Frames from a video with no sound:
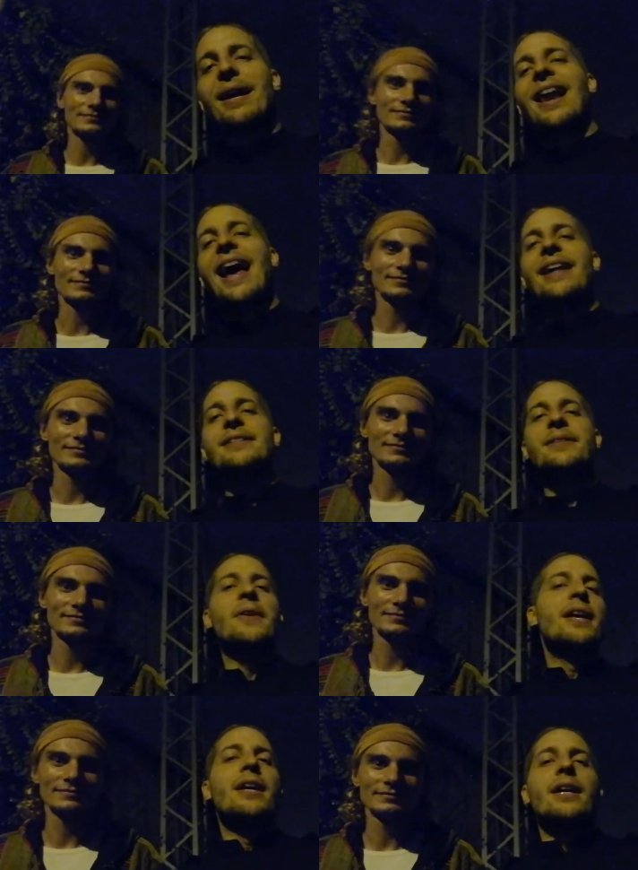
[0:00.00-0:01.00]
Speaker 1: clients.
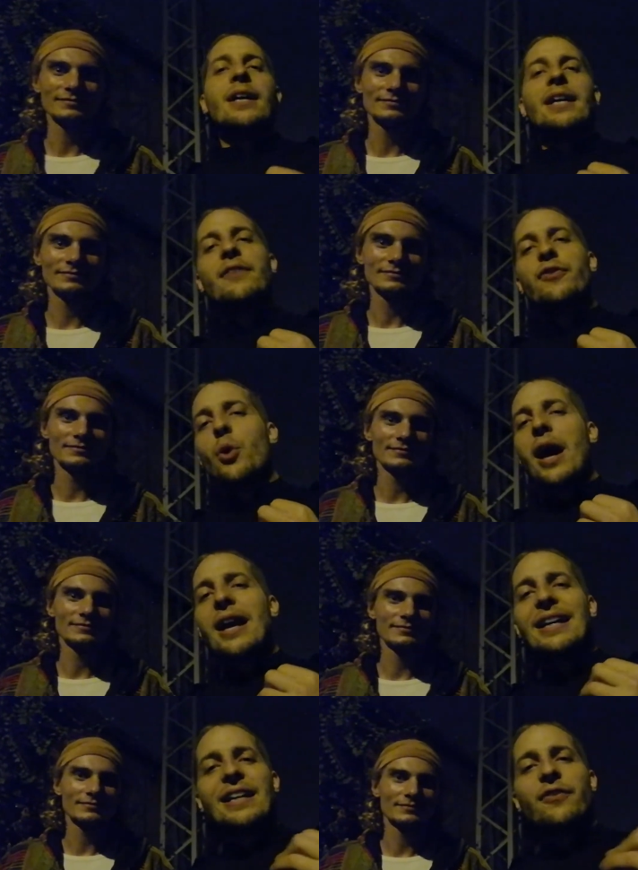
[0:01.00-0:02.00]
If you
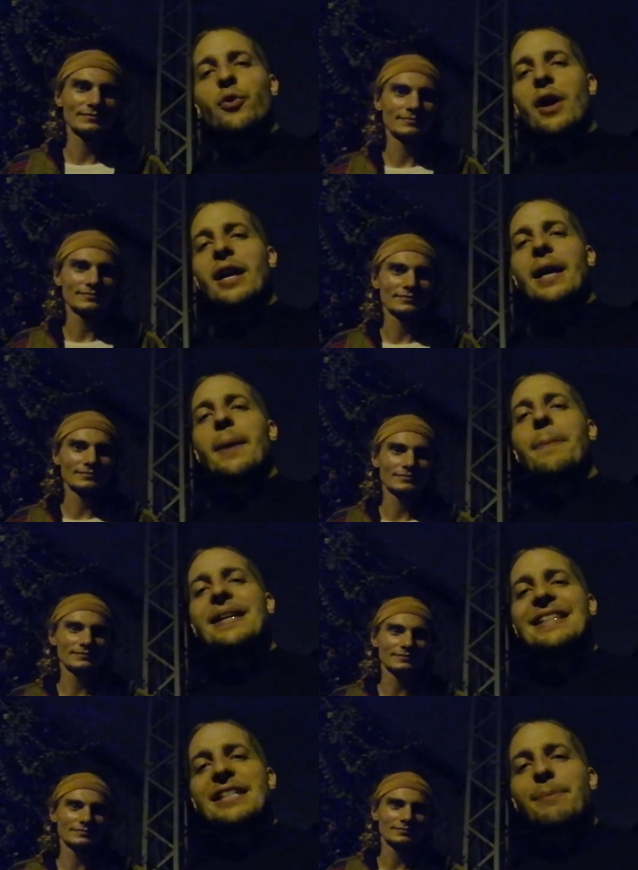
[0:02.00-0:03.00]
are a
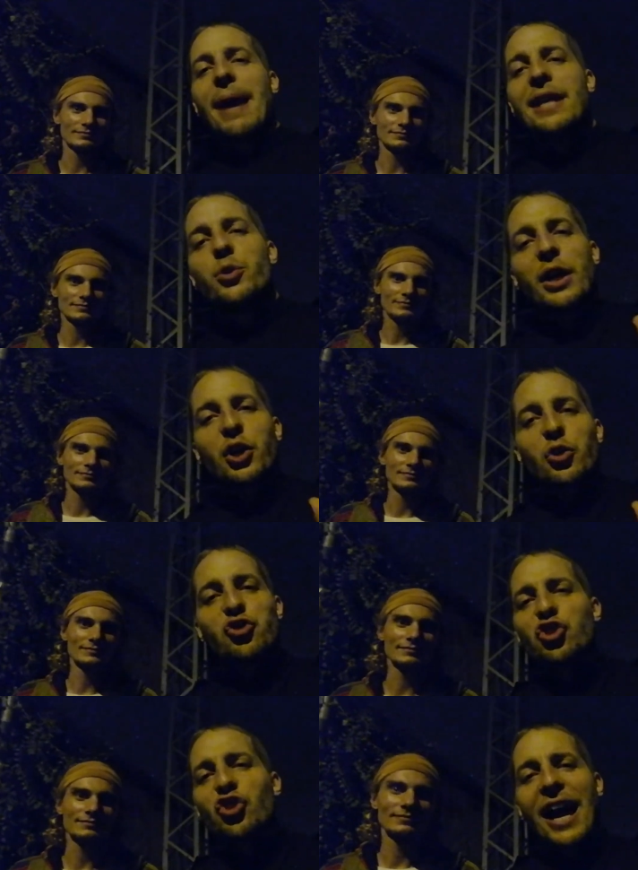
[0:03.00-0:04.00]
businessman, you can
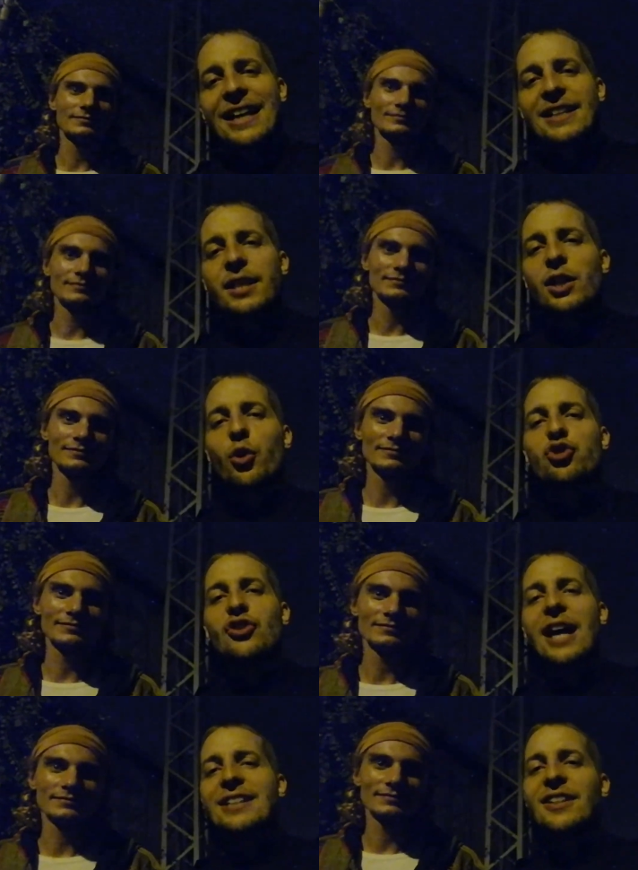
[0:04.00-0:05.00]
construct
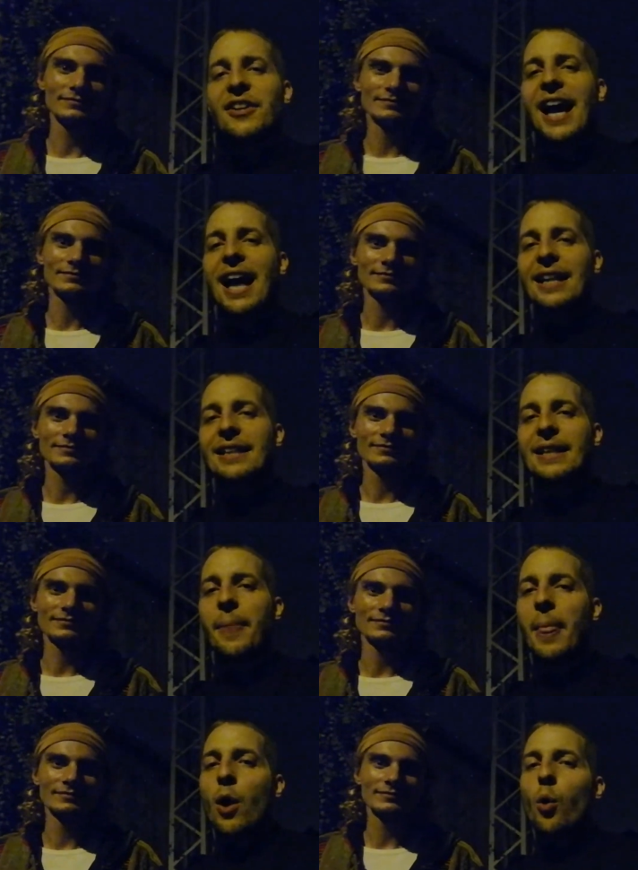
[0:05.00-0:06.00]
a reality
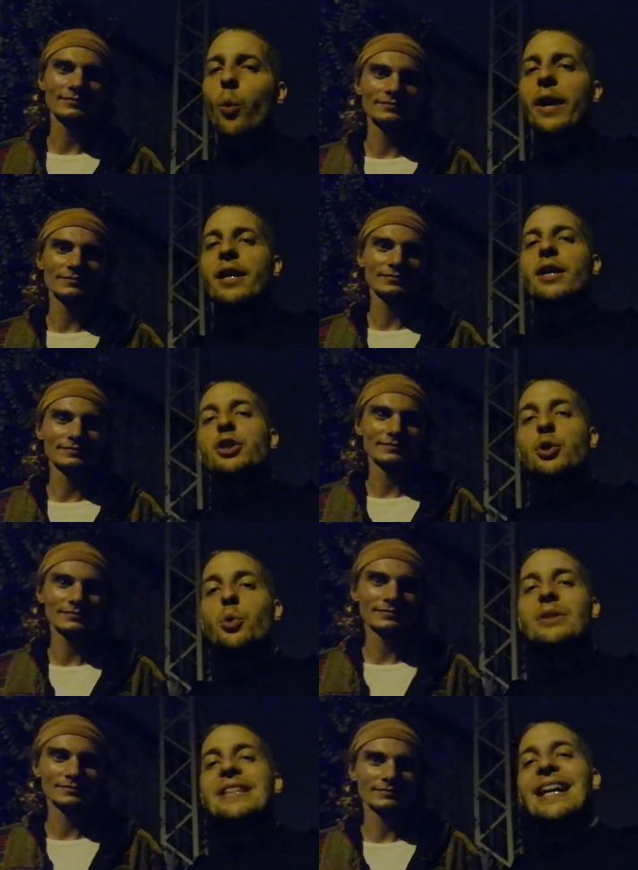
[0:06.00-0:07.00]
where
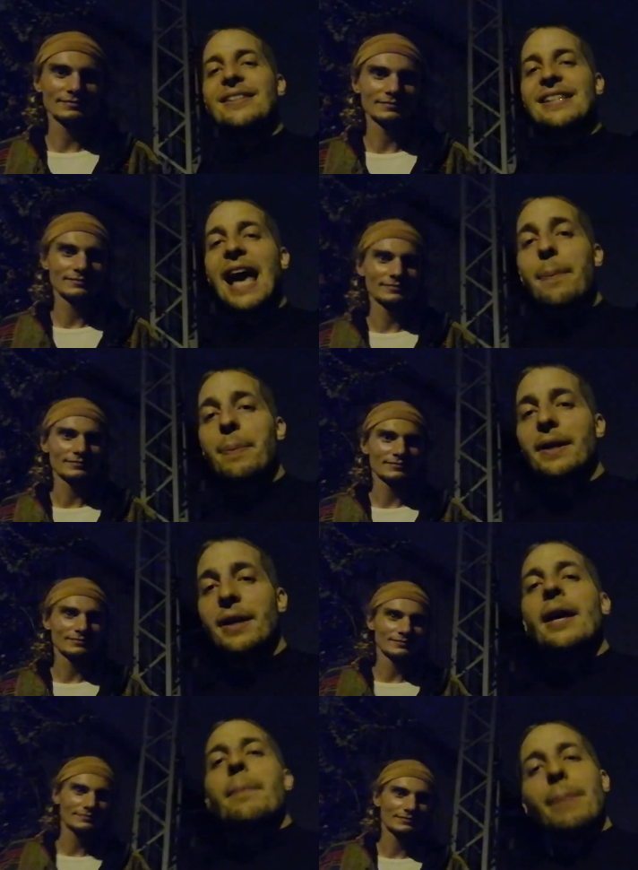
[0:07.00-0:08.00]
new deals happen.
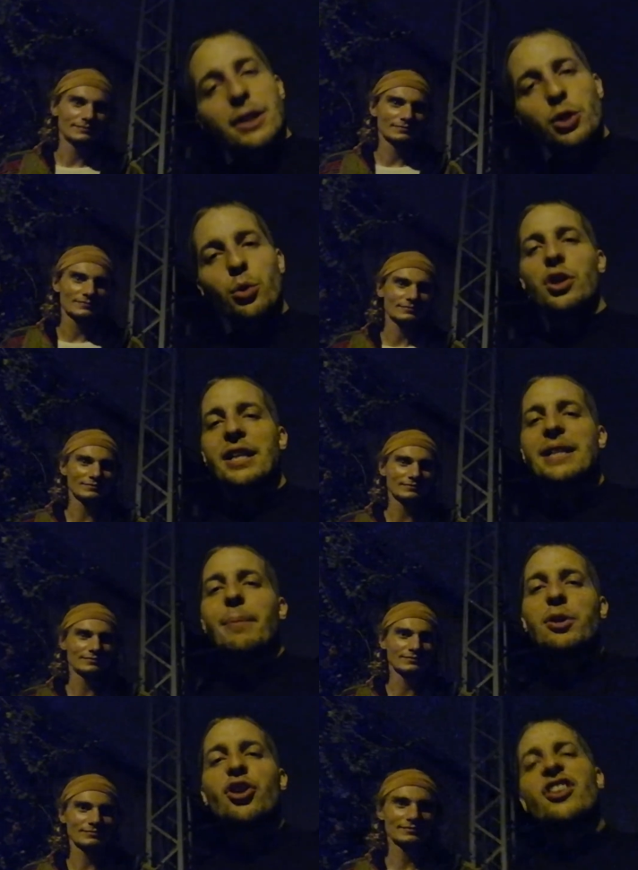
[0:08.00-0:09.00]
But usually the
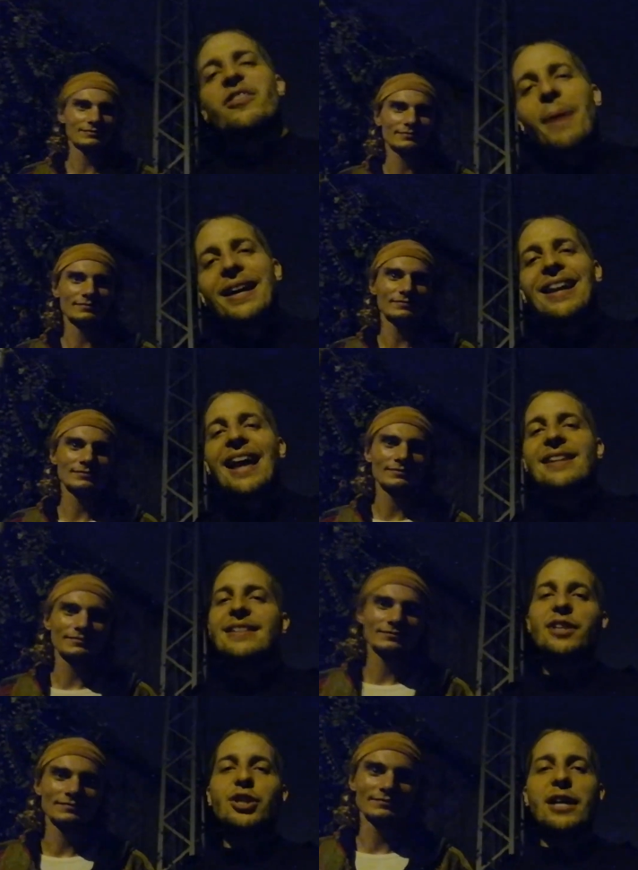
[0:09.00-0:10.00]
majority of my clients,
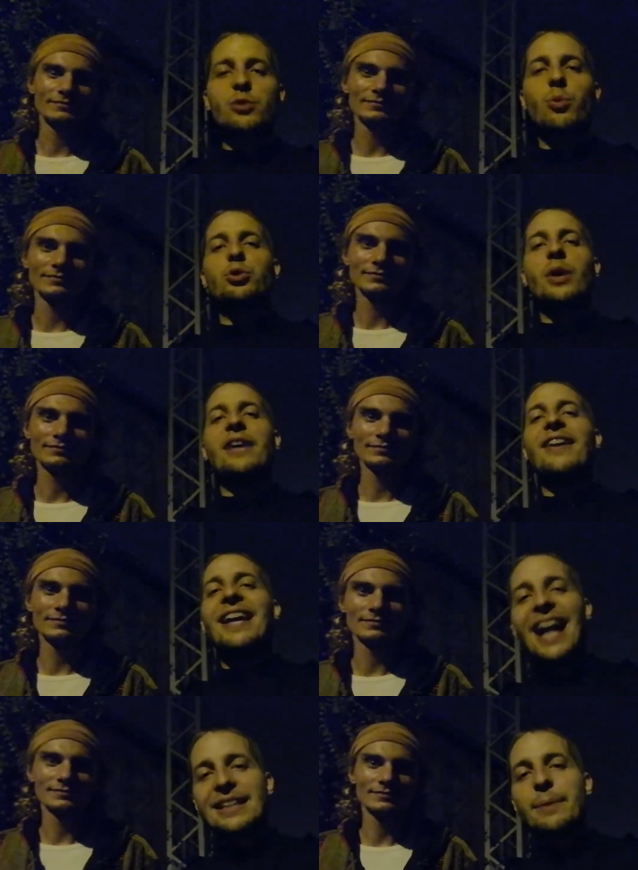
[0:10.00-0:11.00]
they just want to have a
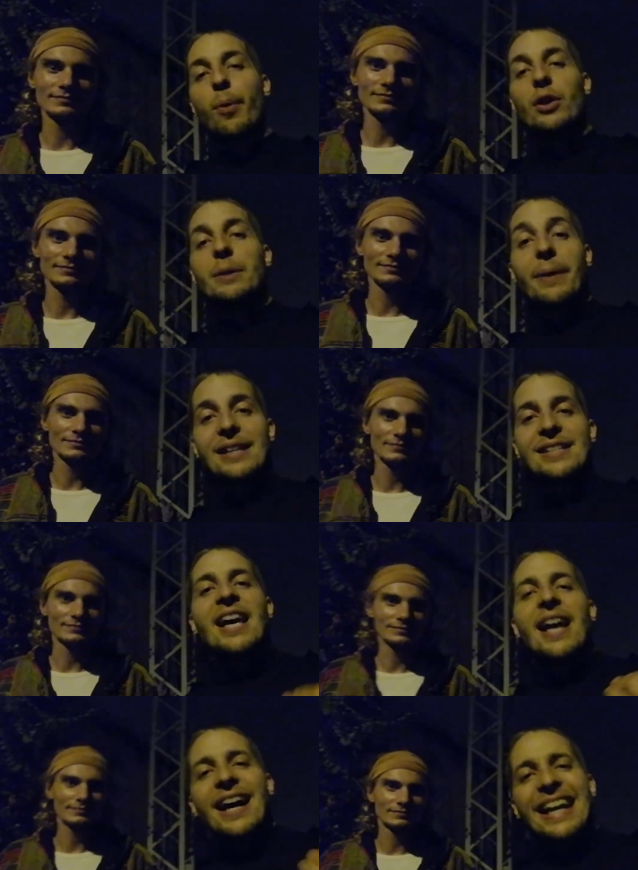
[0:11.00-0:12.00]
healthy body, because
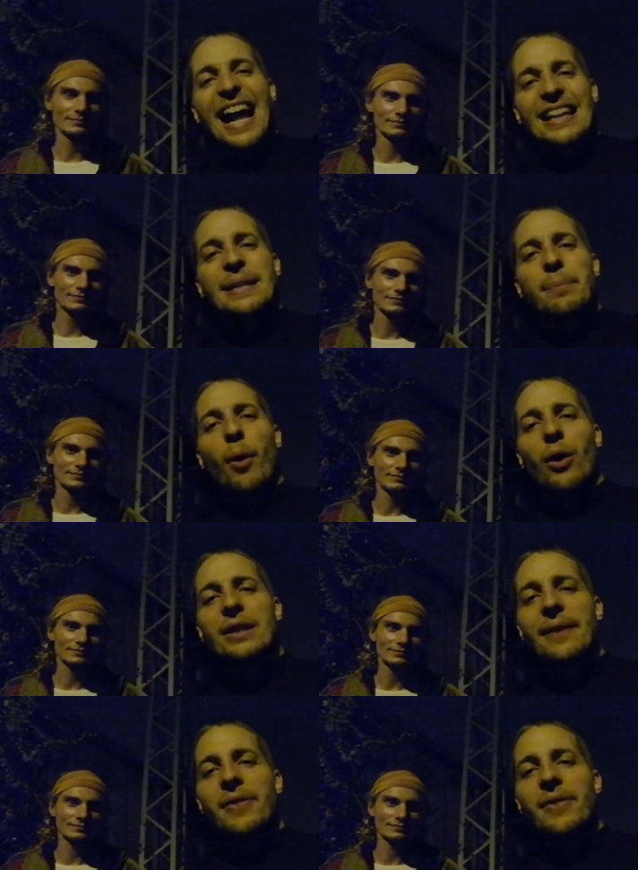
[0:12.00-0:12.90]
a healthy body